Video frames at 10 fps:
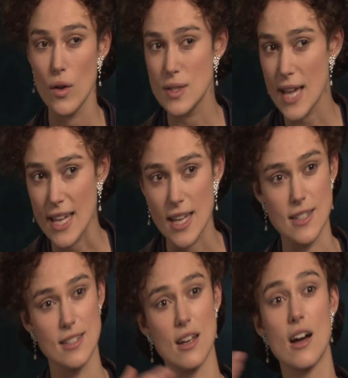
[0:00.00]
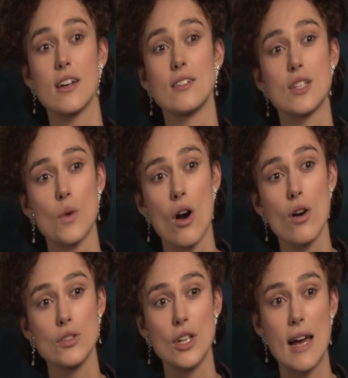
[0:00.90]
taking style to a
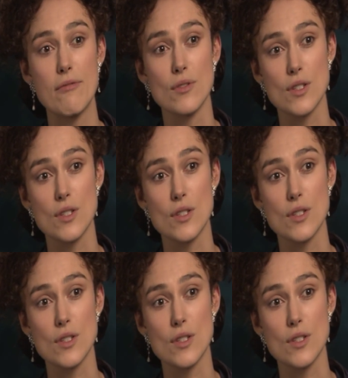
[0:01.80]
whole new level.